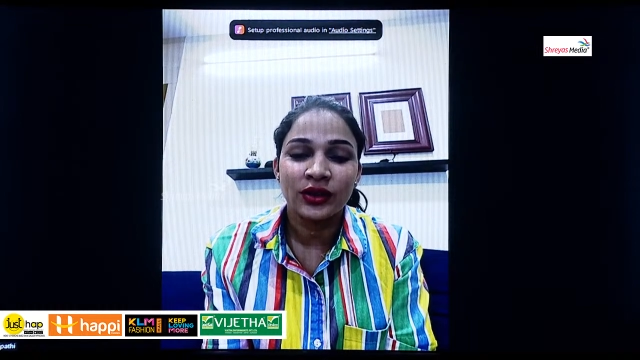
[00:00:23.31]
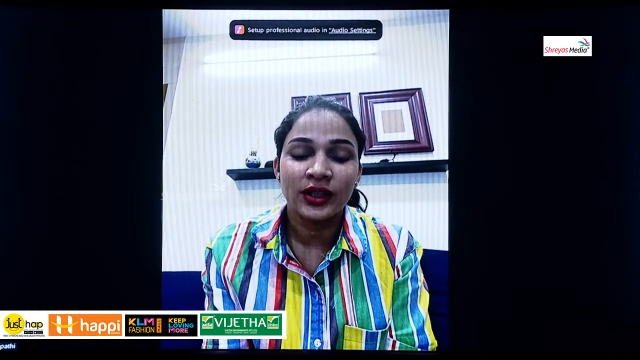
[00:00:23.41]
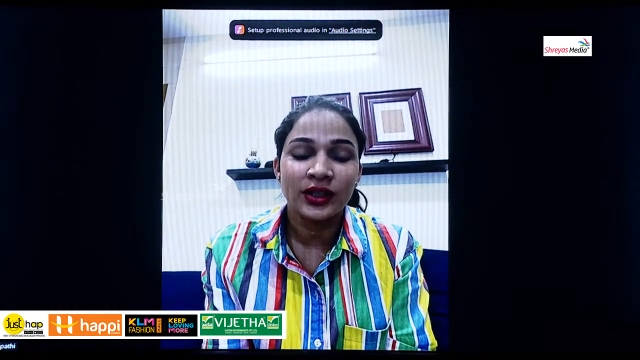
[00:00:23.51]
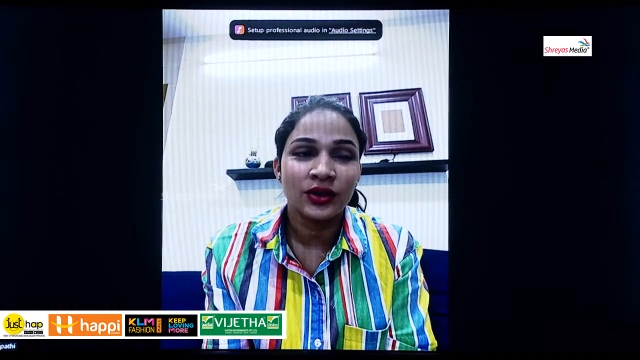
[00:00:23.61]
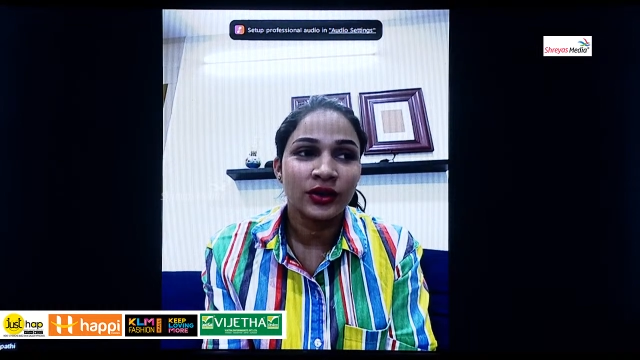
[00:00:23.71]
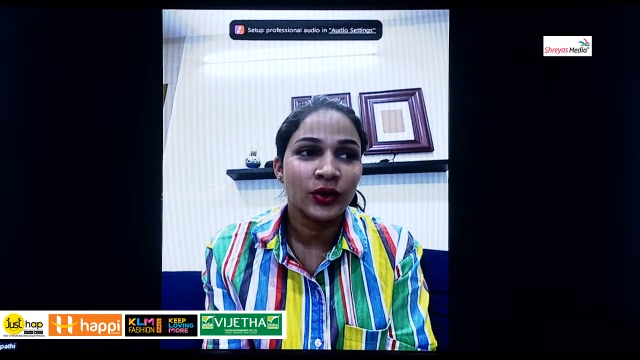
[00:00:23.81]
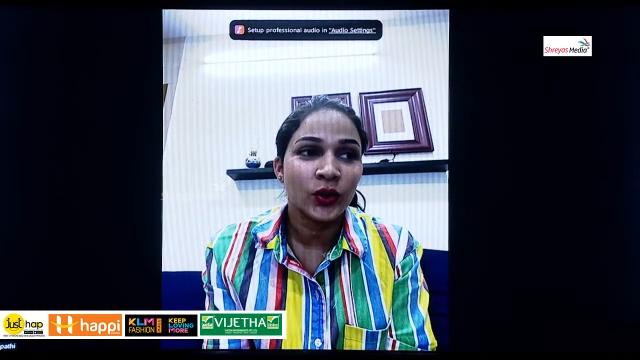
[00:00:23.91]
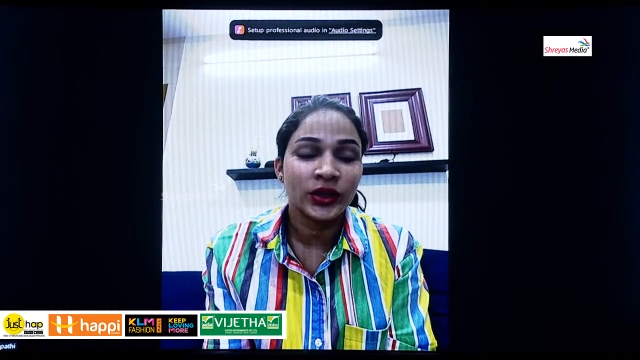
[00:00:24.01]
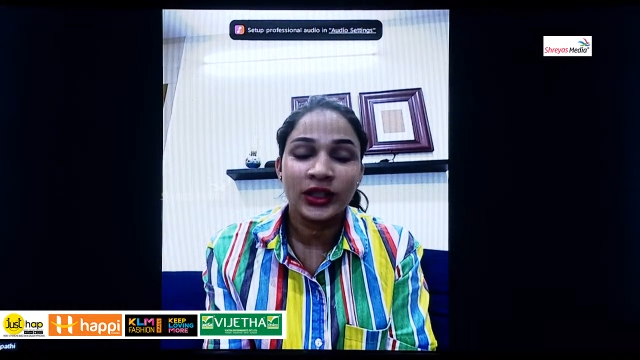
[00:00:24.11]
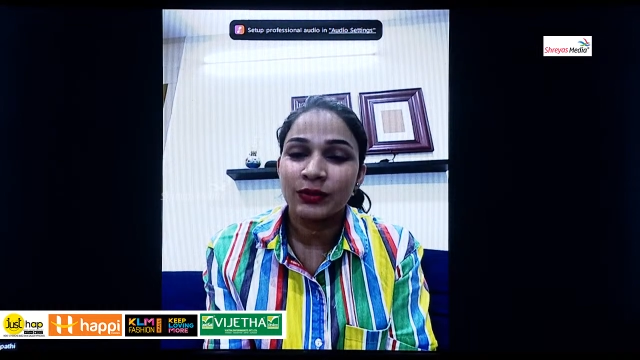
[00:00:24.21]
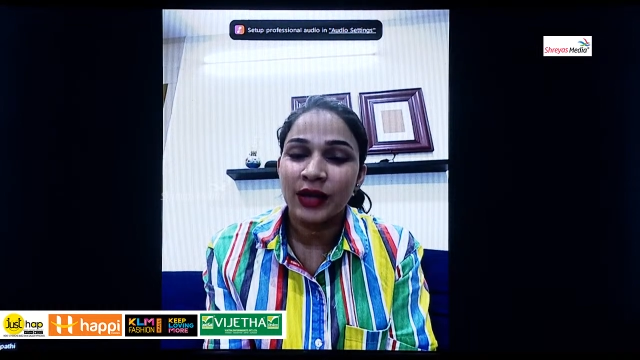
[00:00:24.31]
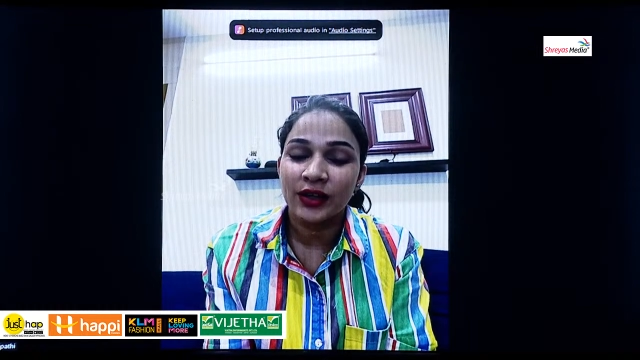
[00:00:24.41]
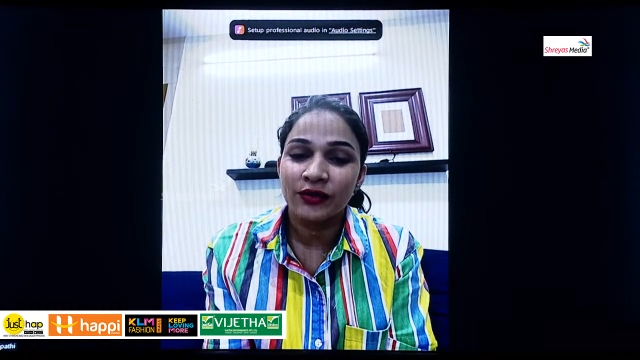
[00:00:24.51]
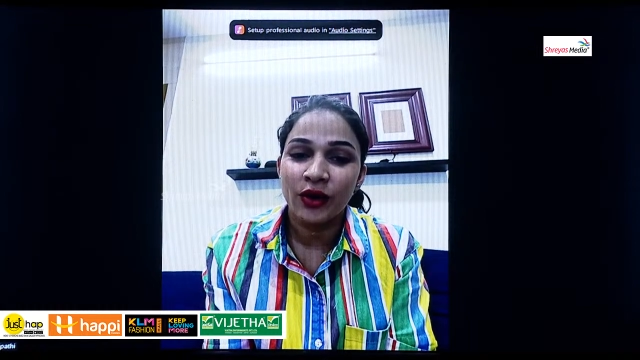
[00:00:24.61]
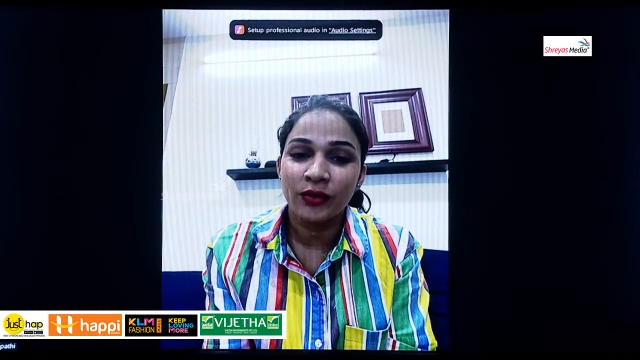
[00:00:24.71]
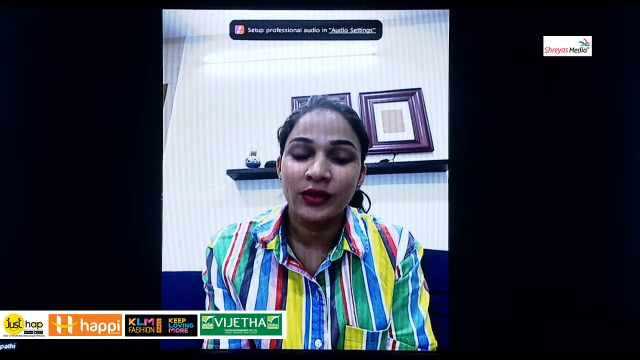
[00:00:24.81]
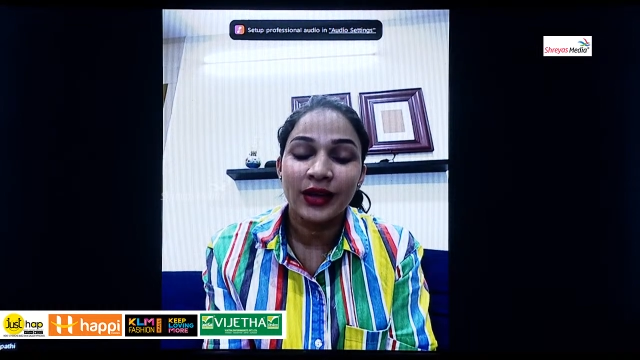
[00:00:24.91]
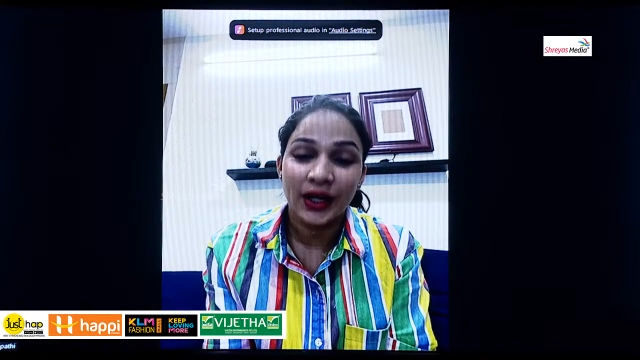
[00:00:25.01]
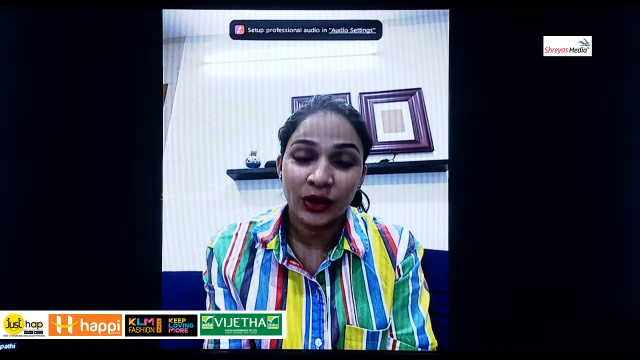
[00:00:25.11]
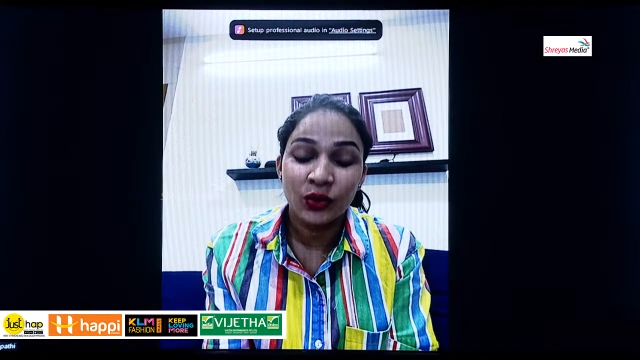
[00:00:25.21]
it's on O T T platform,
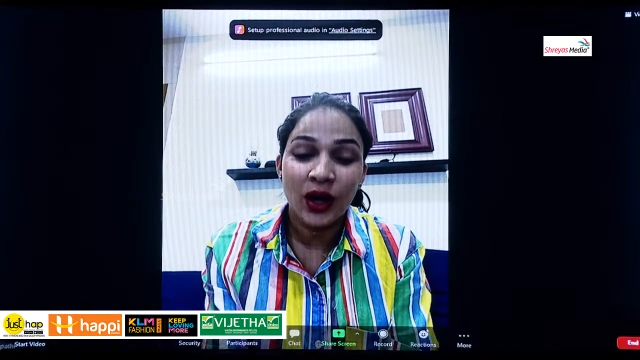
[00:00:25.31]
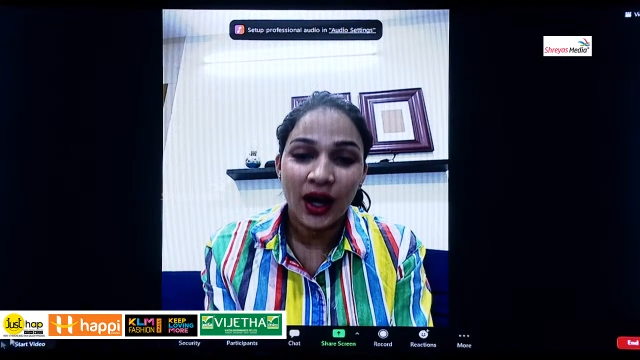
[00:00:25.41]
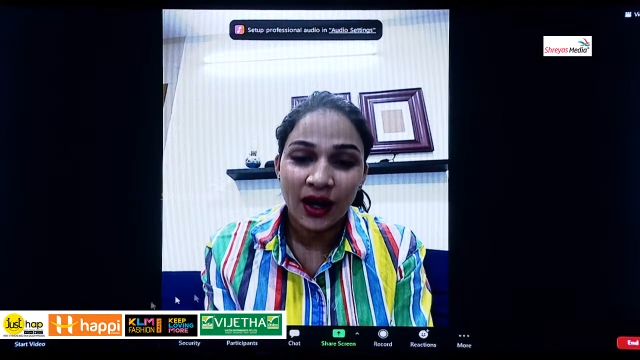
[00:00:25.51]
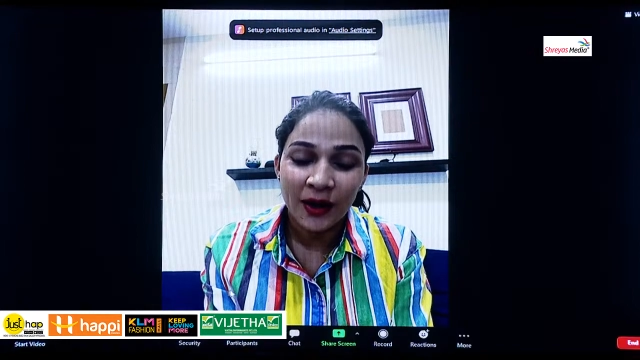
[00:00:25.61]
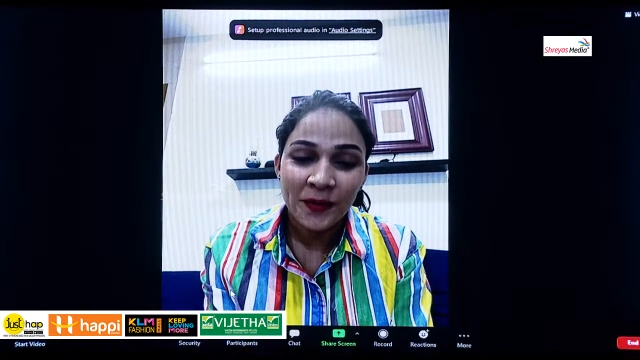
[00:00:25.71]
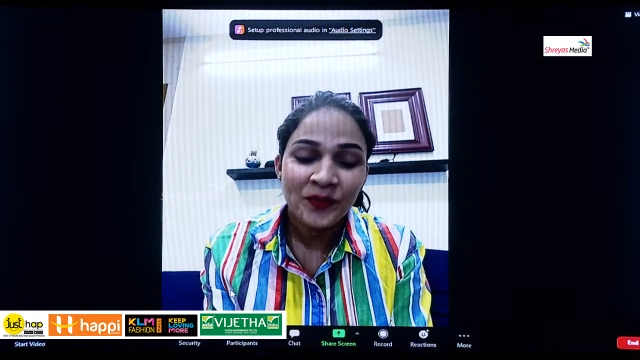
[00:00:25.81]
back to A H A,